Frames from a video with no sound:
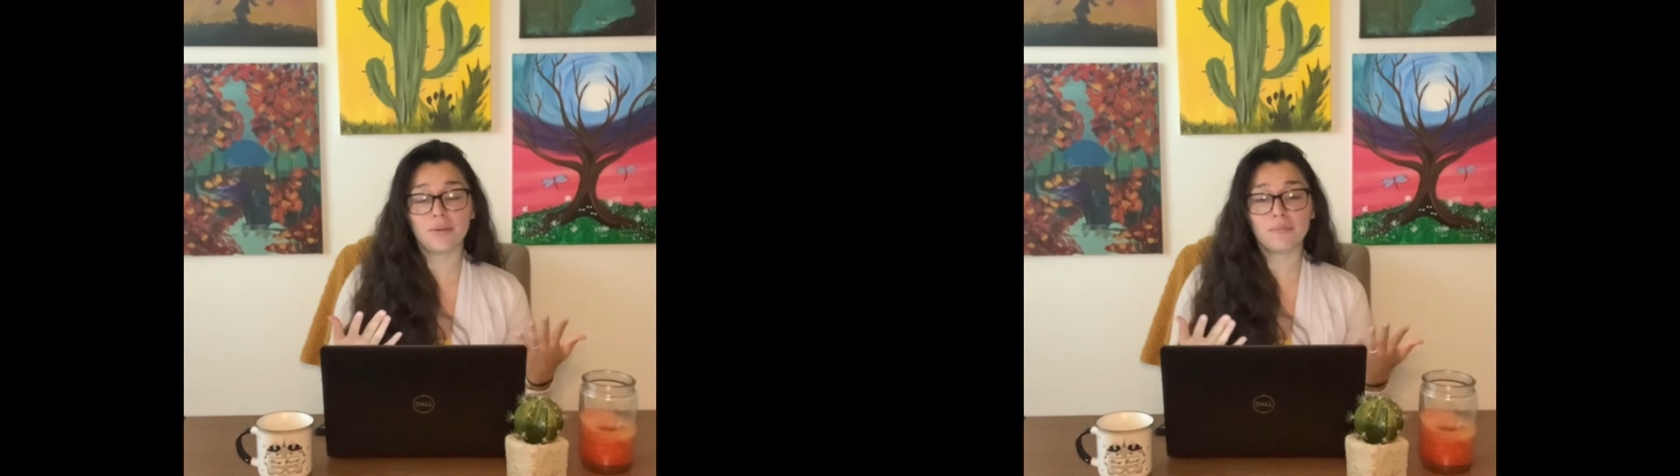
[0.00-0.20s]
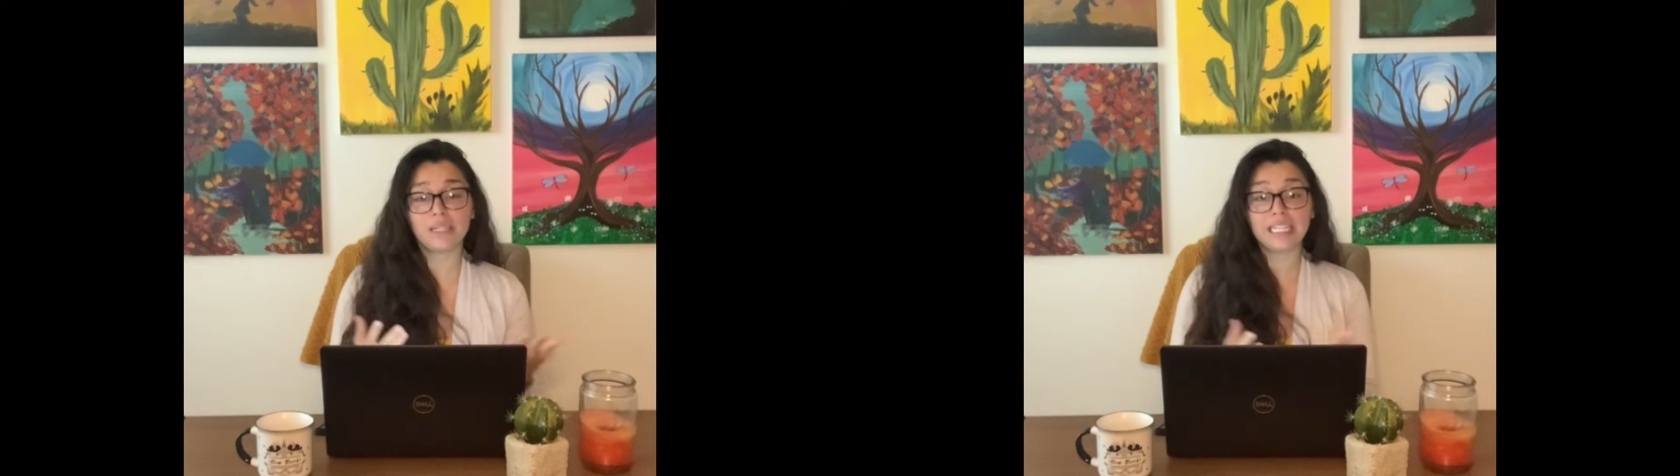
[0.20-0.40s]

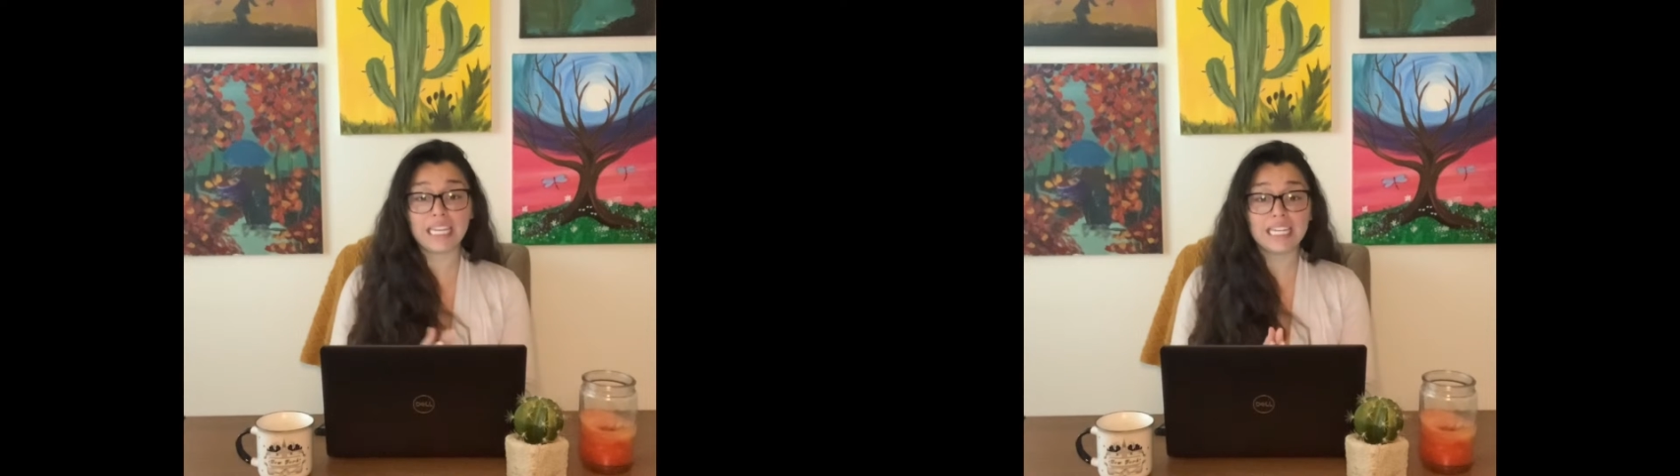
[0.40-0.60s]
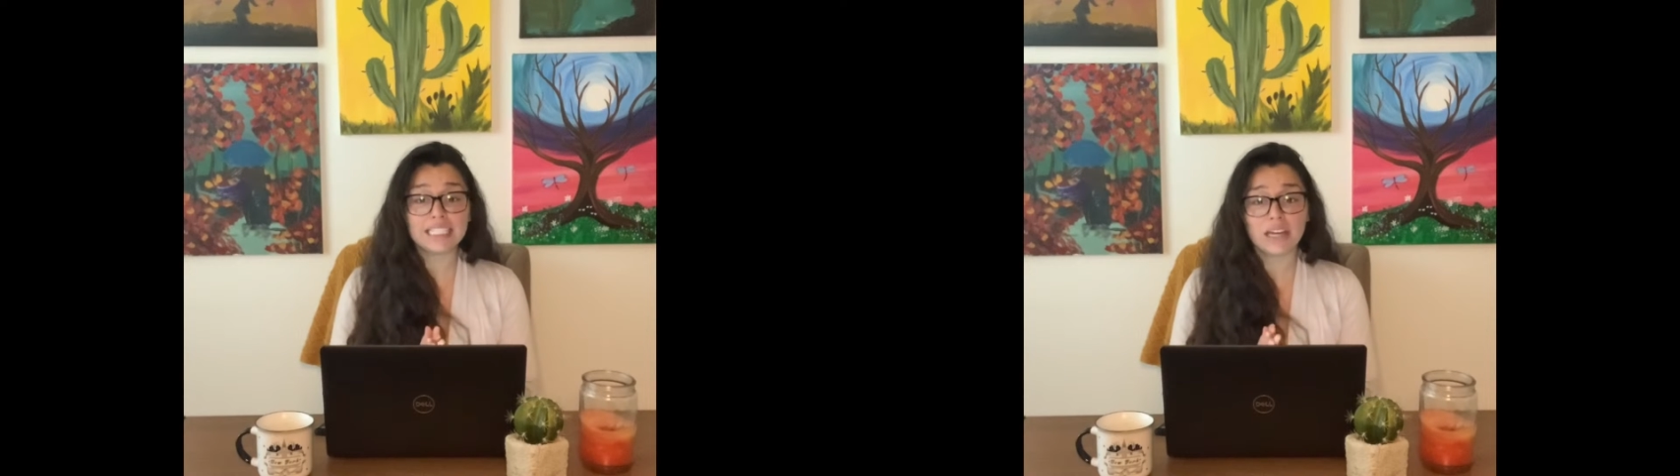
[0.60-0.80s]

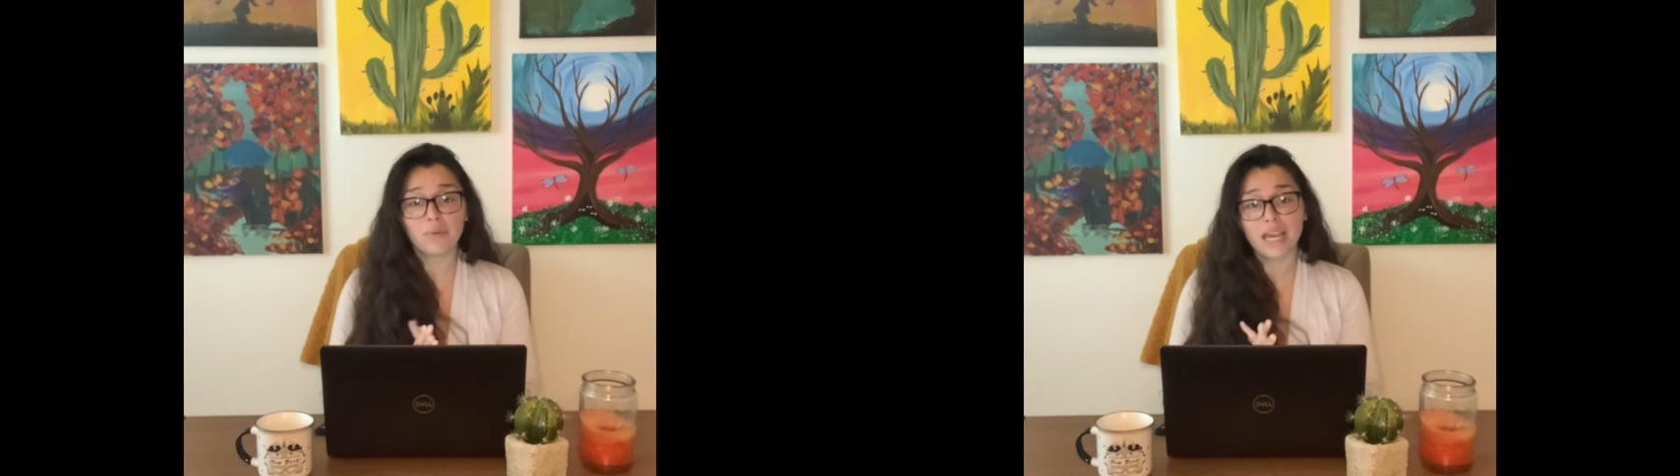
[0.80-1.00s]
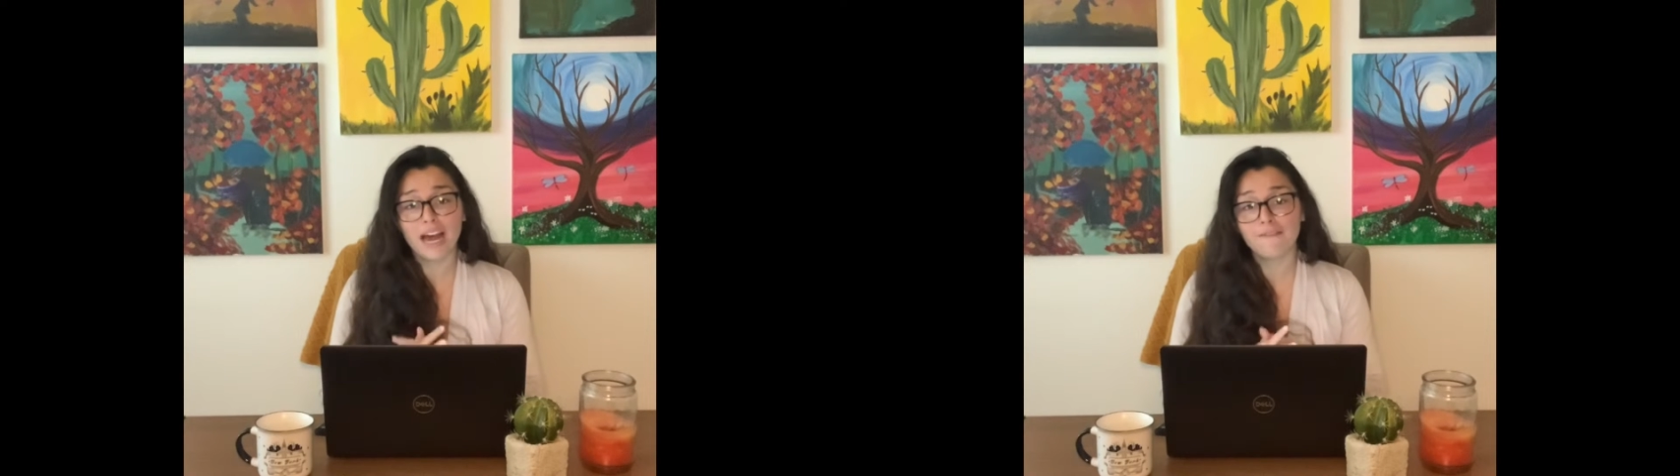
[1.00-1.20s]
links that
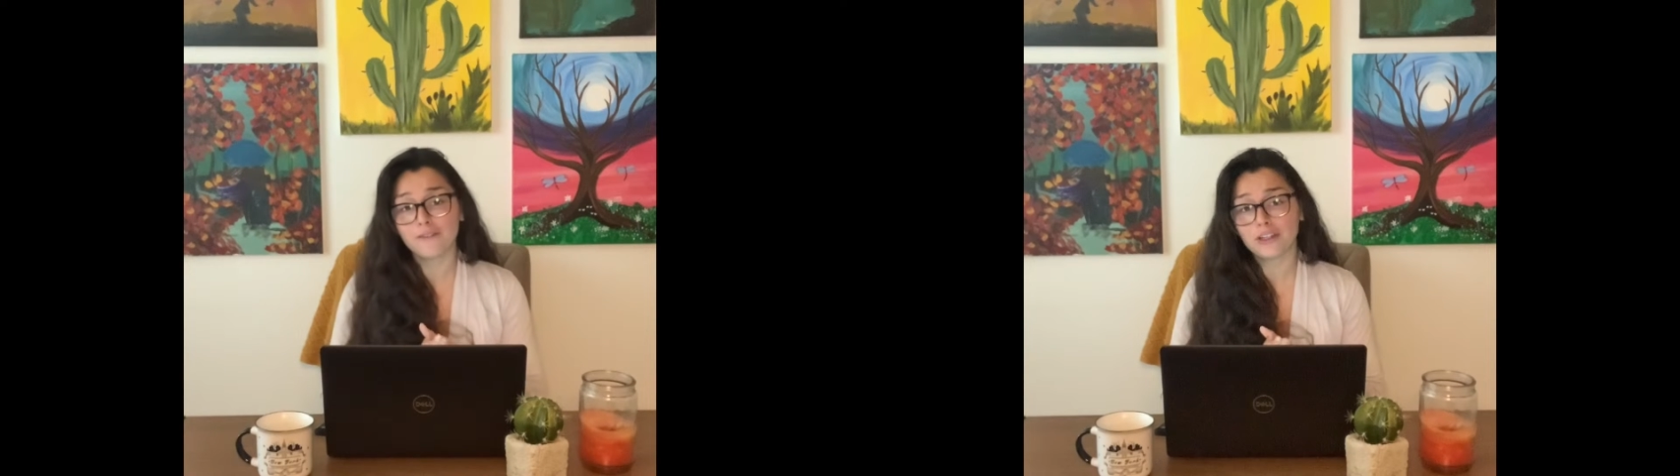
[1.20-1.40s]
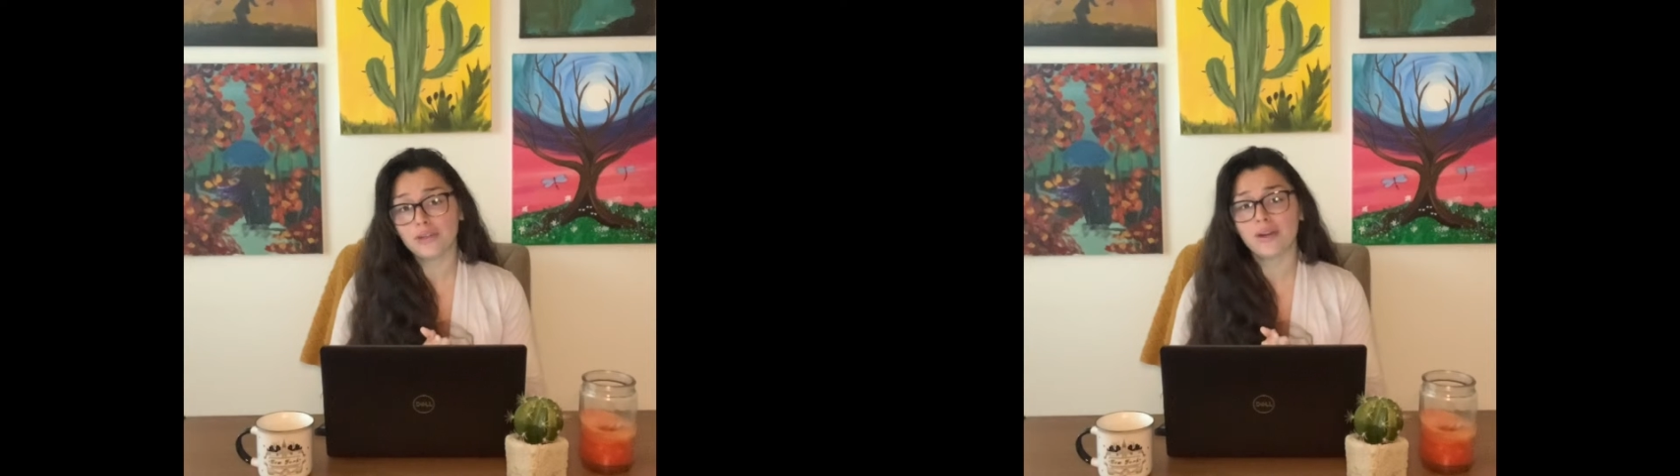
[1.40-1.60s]
we have
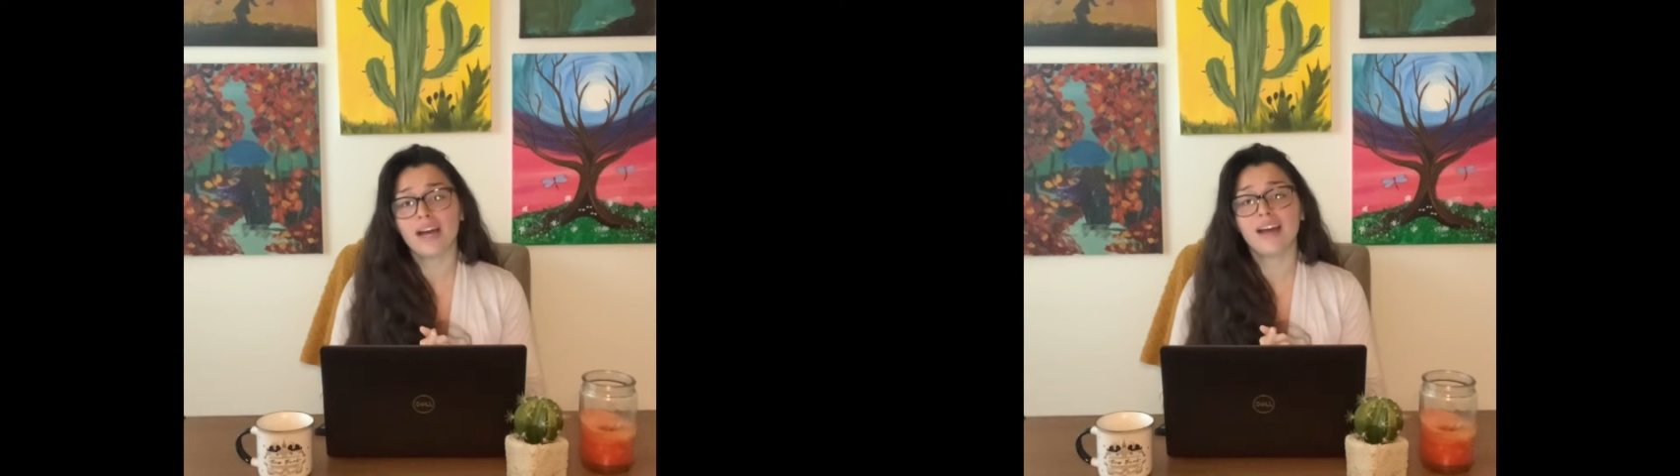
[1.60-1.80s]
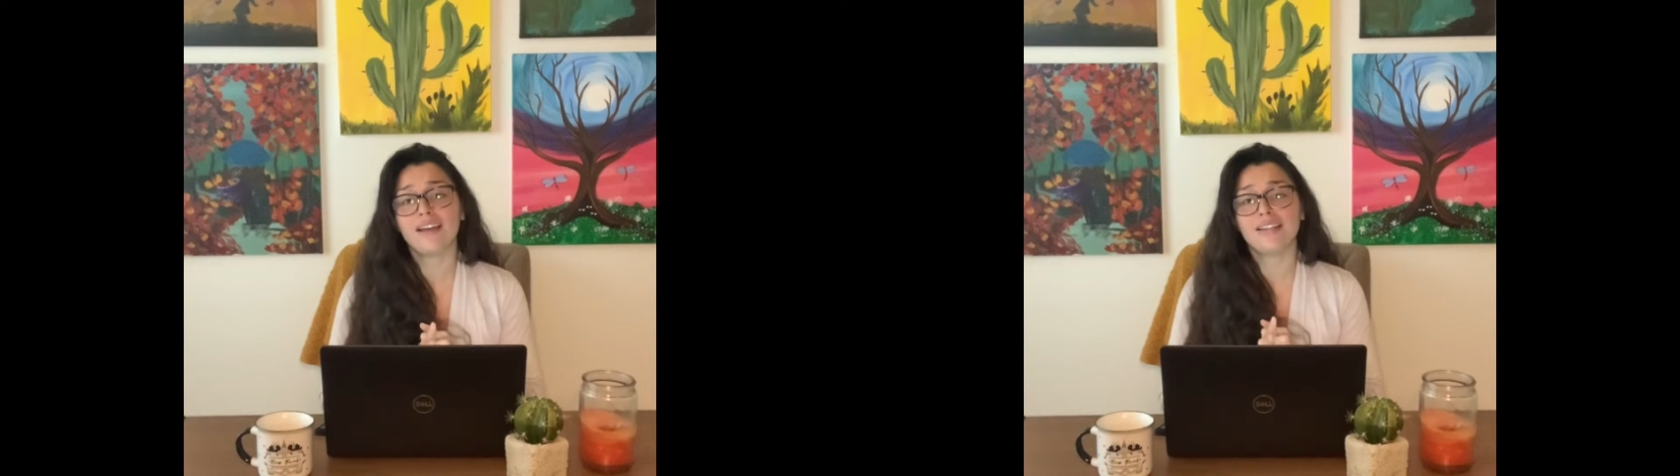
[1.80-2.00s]
for you
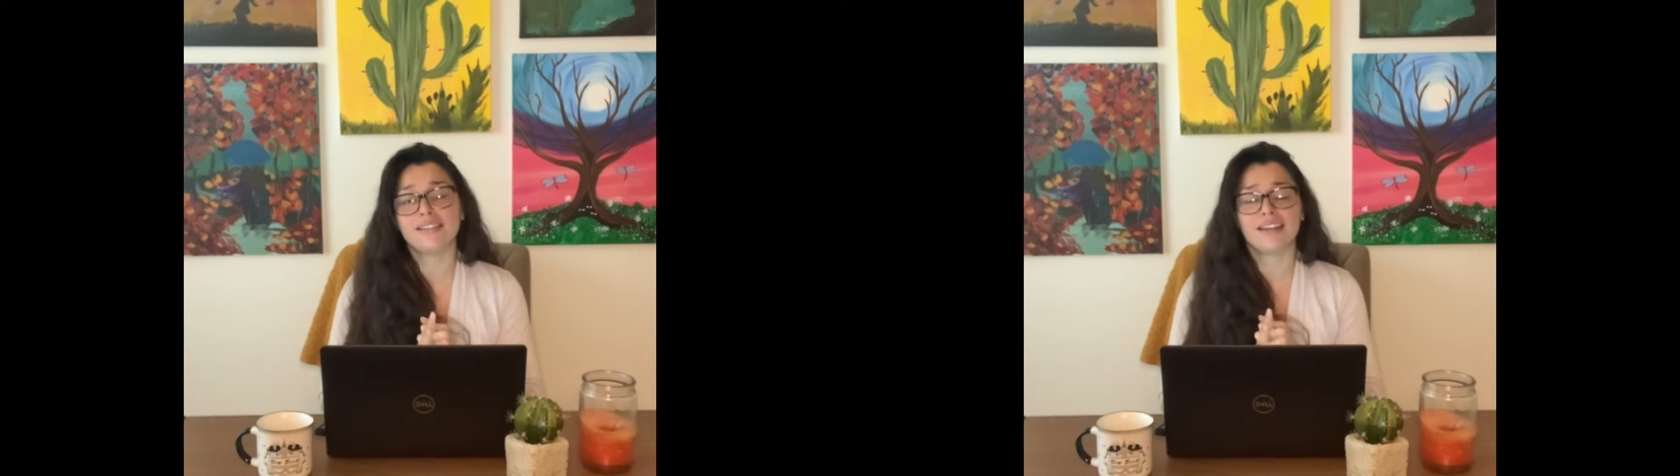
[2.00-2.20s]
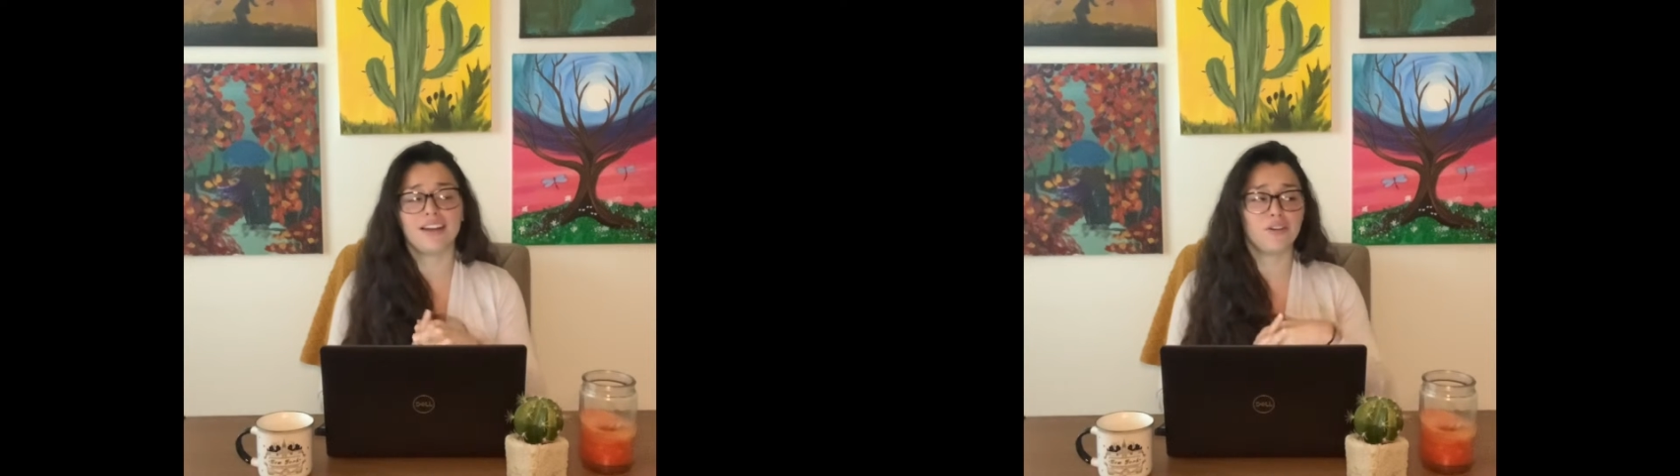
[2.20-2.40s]
guys,